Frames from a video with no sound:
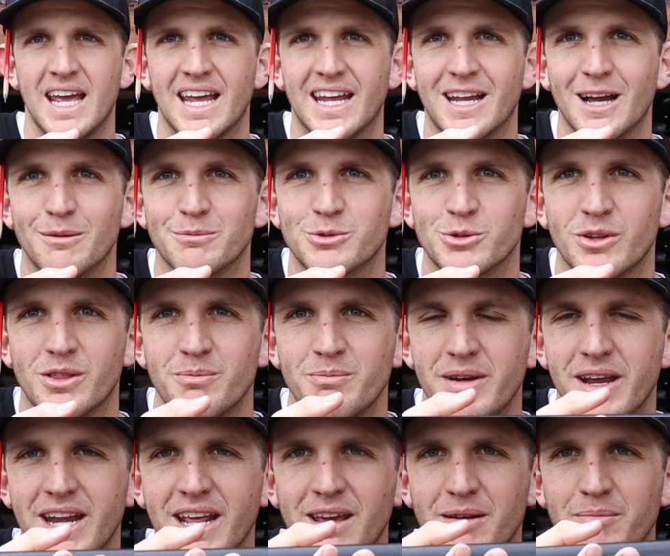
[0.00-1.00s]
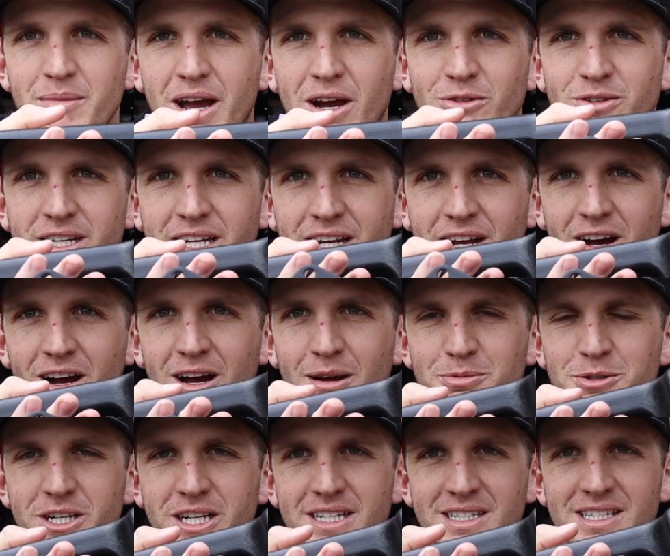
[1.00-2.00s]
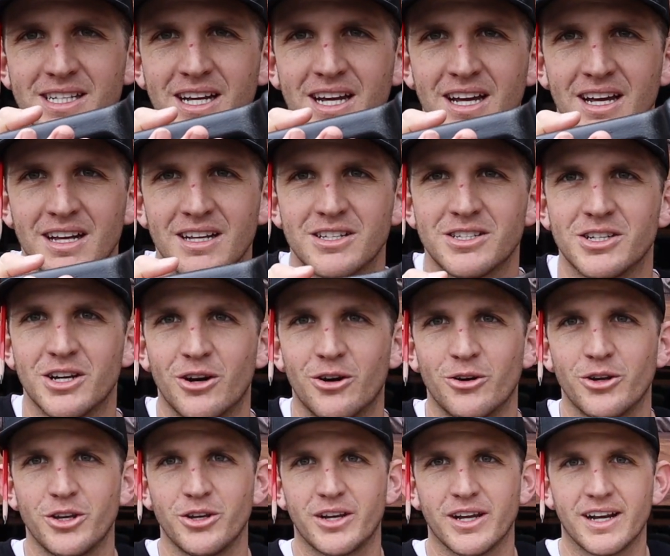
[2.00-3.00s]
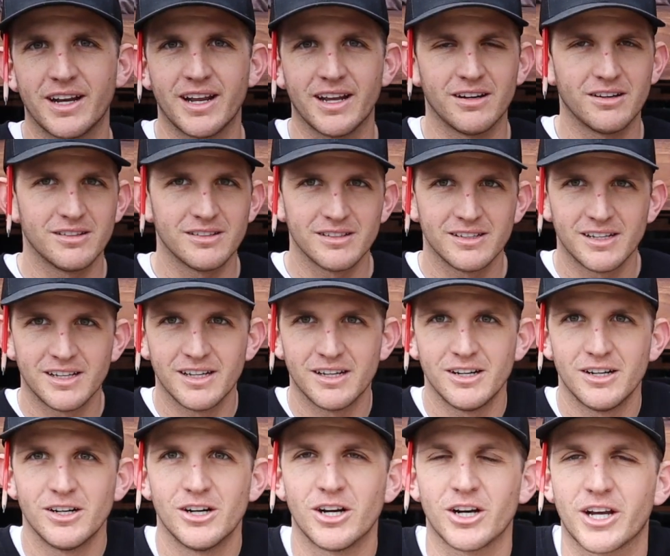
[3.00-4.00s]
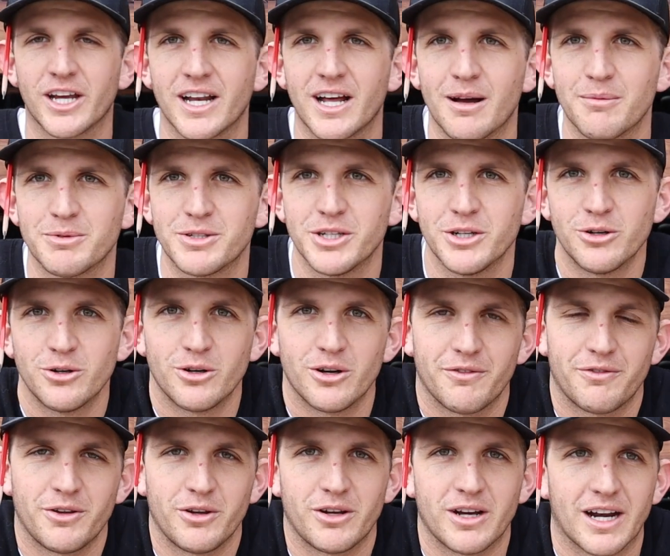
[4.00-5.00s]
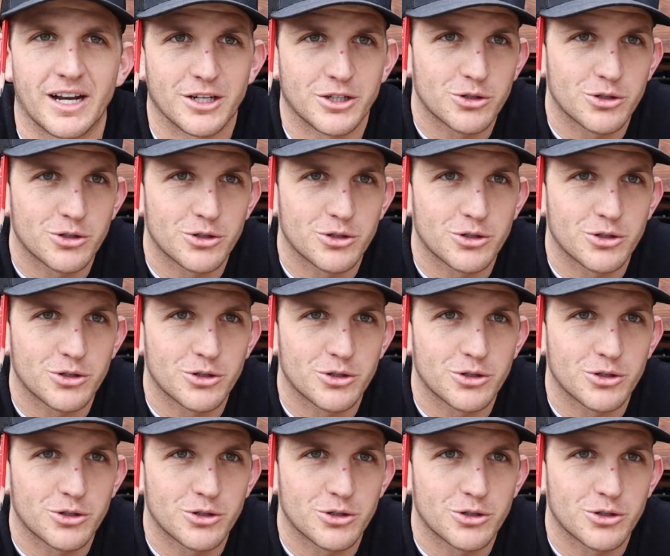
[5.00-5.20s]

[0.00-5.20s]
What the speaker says: It comes with many mounting options, so you can hook it up to, if you got a